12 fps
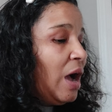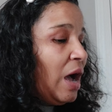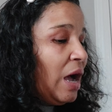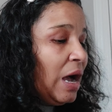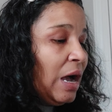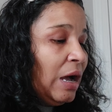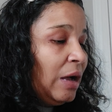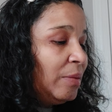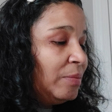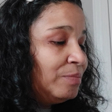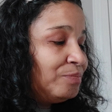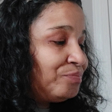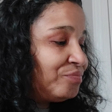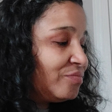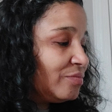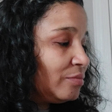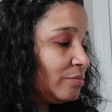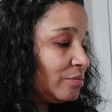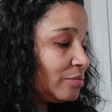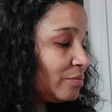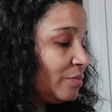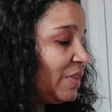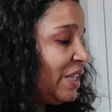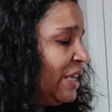
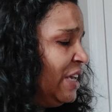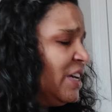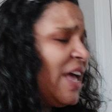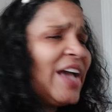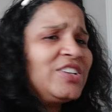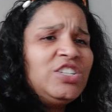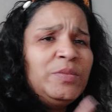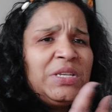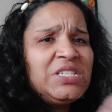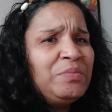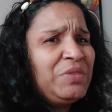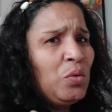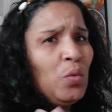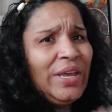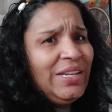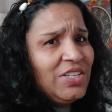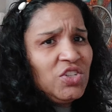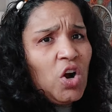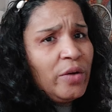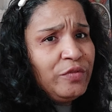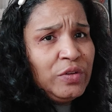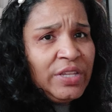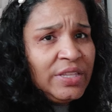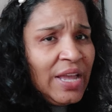It could actually be something way less
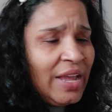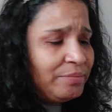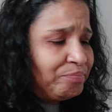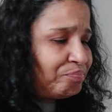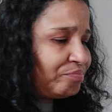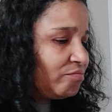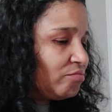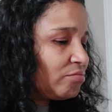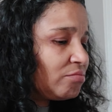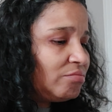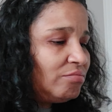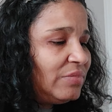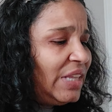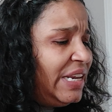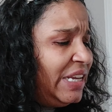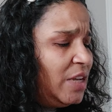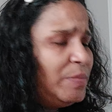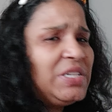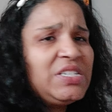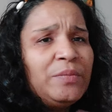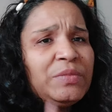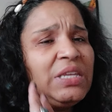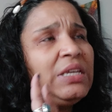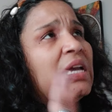harmful than that. And it could be
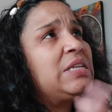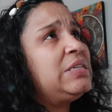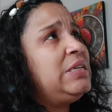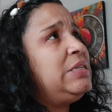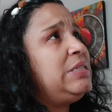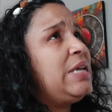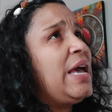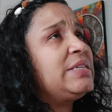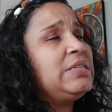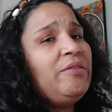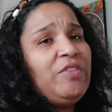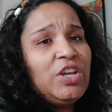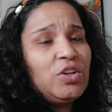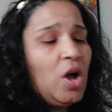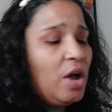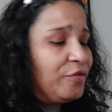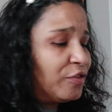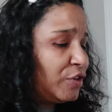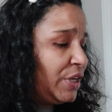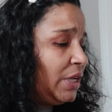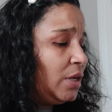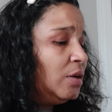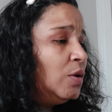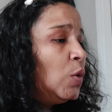something as easy as giving an
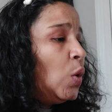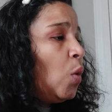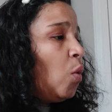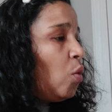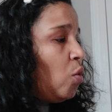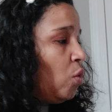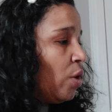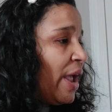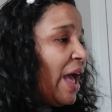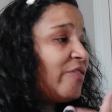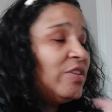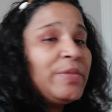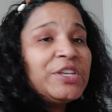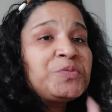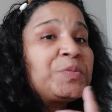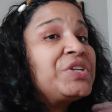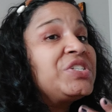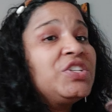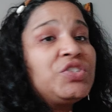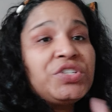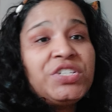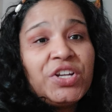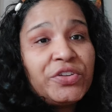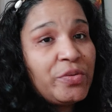offering or having my spirits
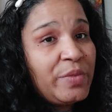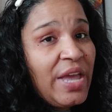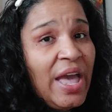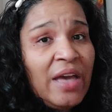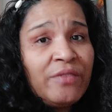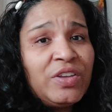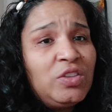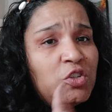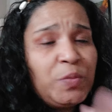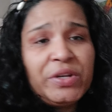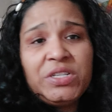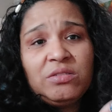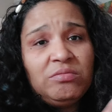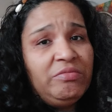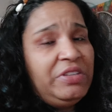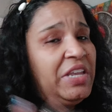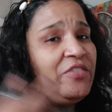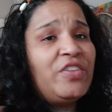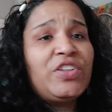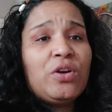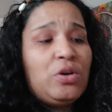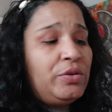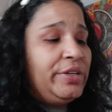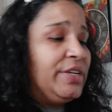intercede on your behalf, and those spirits leave on their
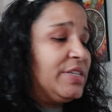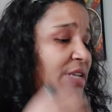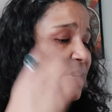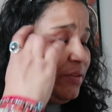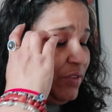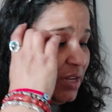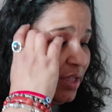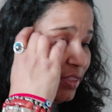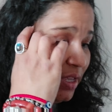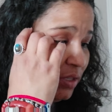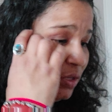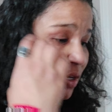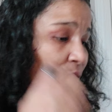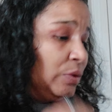own and it's not even nothing,